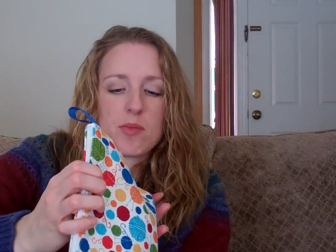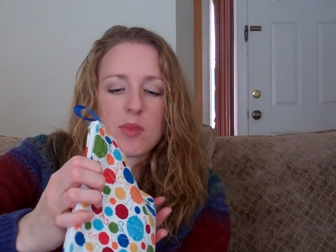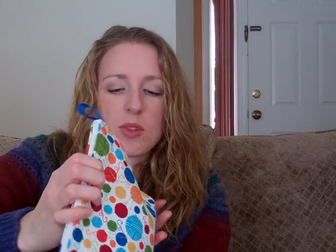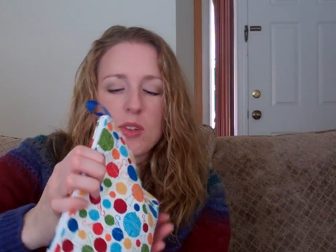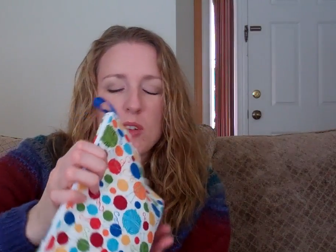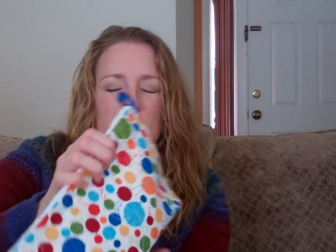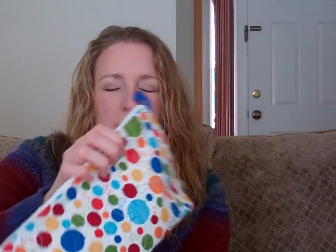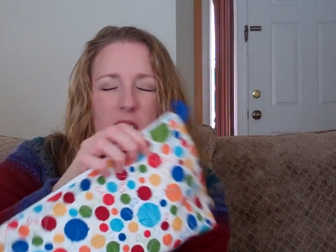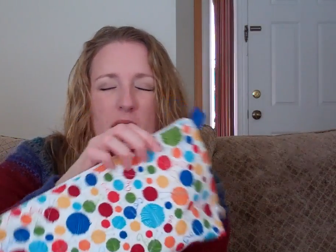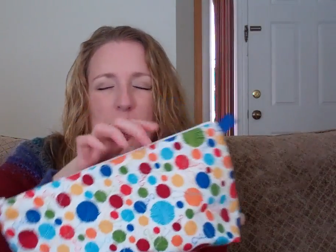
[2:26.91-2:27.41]

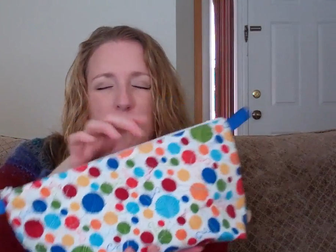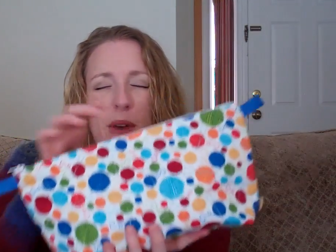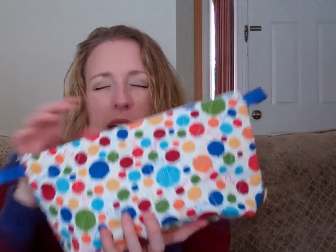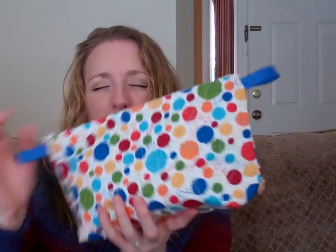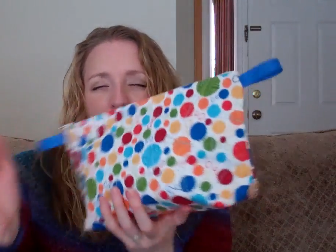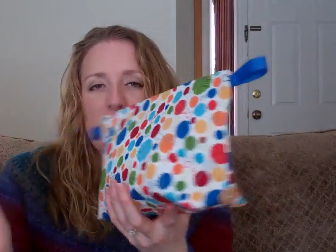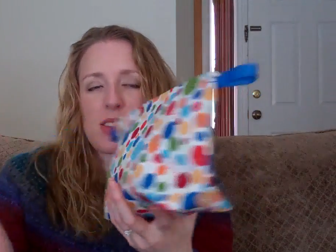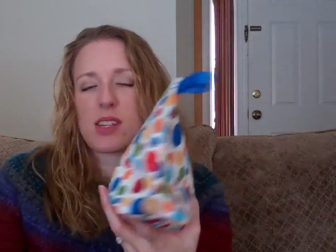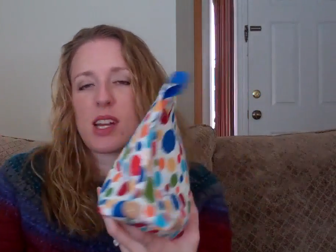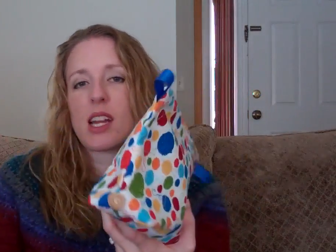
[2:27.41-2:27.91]

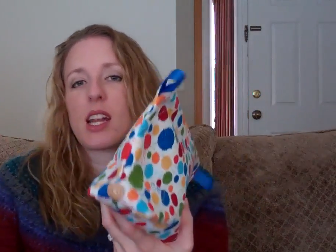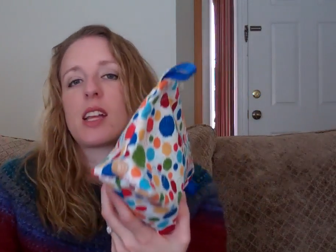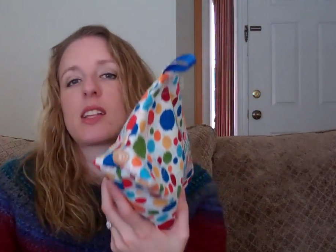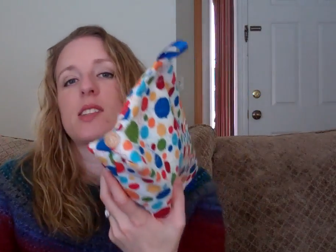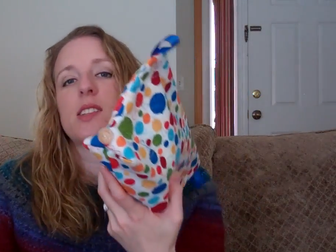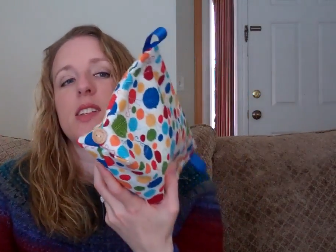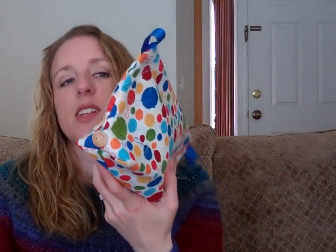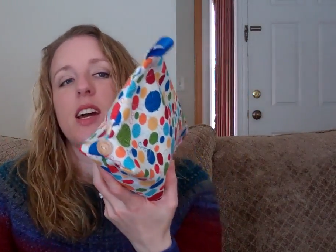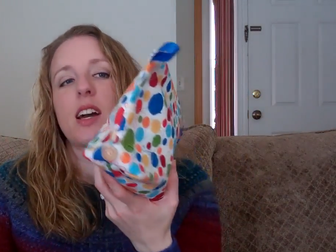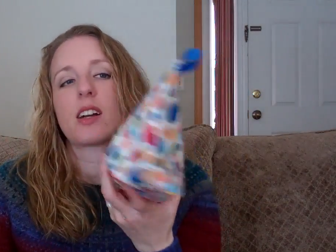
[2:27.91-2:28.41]

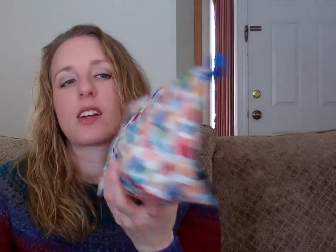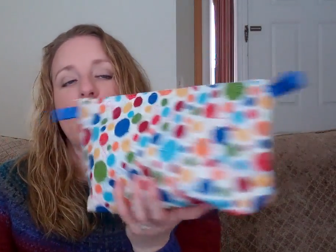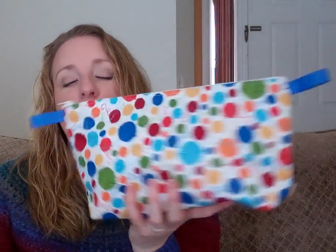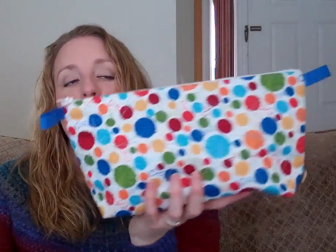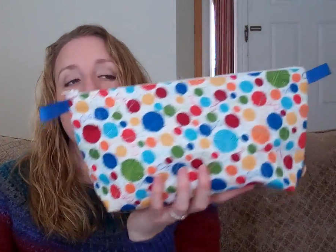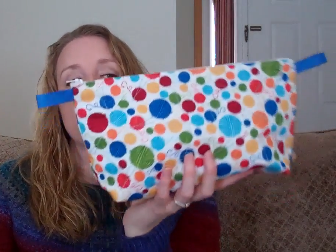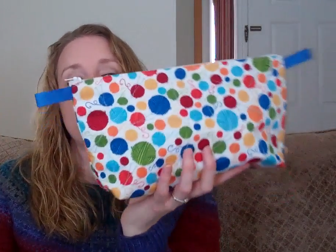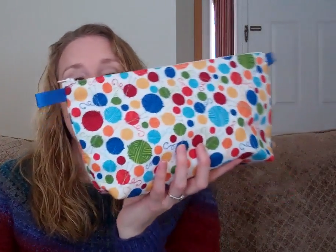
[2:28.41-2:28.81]
Girlcavebags.etsy.com.